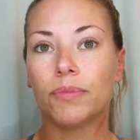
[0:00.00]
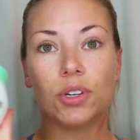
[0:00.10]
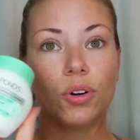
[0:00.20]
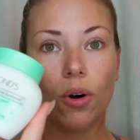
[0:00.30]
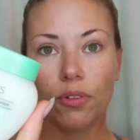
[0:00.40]

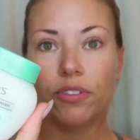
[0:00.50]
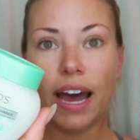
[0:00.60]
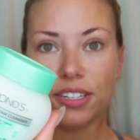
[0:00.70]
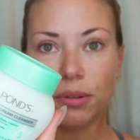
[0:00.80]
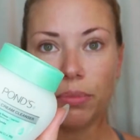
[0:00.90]
good
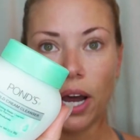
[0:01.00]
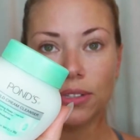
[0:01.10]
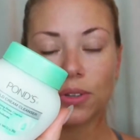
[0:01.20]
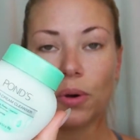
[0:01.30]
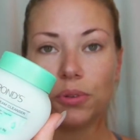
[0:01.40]
old-fashioned
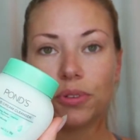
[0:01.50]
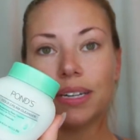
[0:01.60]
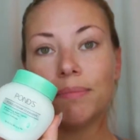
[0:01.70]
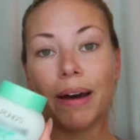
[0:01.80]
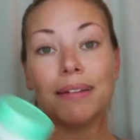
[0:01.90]
Pond's cold
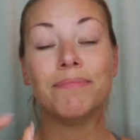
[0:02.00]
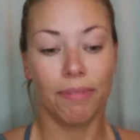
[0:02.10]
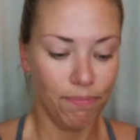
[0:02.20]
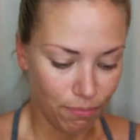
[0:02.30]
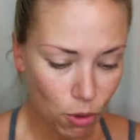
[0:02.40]
cream.
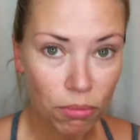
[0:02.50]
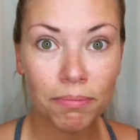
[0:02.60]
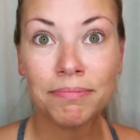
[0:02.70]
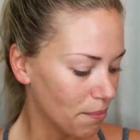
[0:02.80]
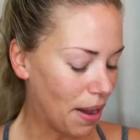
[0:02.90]

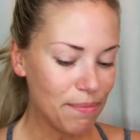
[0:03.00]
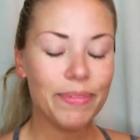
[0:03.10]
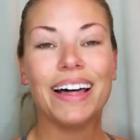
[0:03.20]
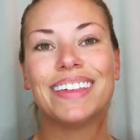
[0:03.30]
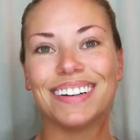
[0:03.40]
My
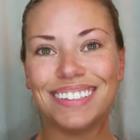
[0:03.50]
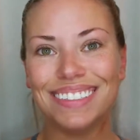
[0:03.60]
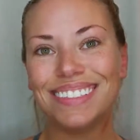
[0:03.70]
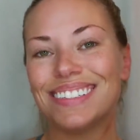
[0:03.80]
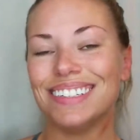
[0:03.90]
mother
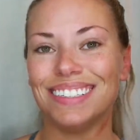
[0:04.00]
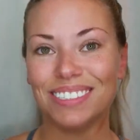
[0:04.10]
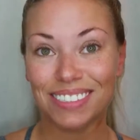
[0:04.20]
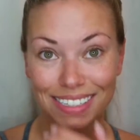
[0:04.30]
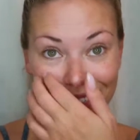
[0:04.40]
used to
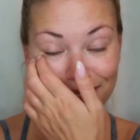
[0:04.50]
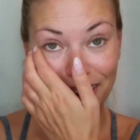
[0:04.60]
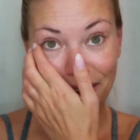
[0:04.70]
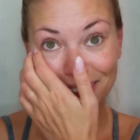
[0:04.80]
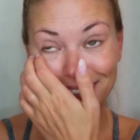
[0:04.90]
use this
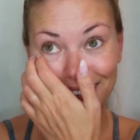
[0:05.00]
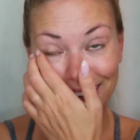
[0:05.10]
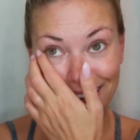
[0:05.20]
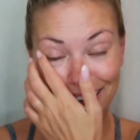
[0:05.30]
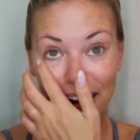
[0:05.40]
when I was a
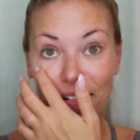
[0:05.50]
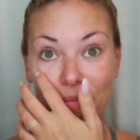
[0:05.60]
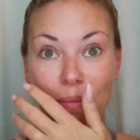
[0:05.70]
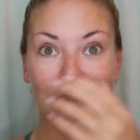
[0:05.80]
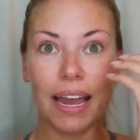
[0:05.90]
kid. I
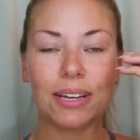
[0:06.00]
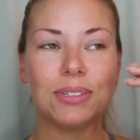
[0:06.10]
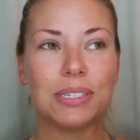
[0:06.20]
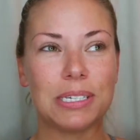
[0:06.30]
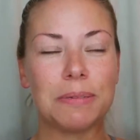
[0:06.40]
remember I
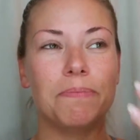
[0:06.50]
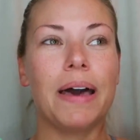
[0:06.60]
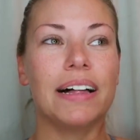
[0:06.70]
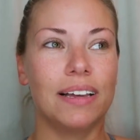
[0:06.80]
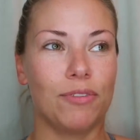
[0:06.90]
could
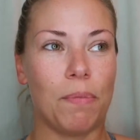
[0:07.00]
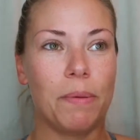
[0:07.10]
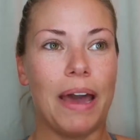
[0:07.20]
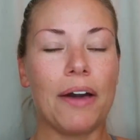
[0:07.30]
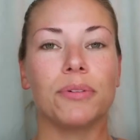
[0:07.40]
smell it from
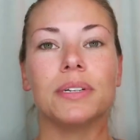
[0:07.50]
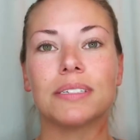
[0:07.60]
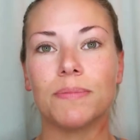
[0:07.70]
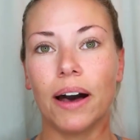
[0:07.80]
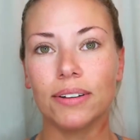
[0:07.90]
the bathroom. It
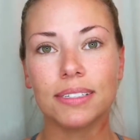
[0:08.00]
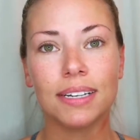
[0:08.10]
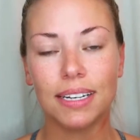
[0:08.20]
smells,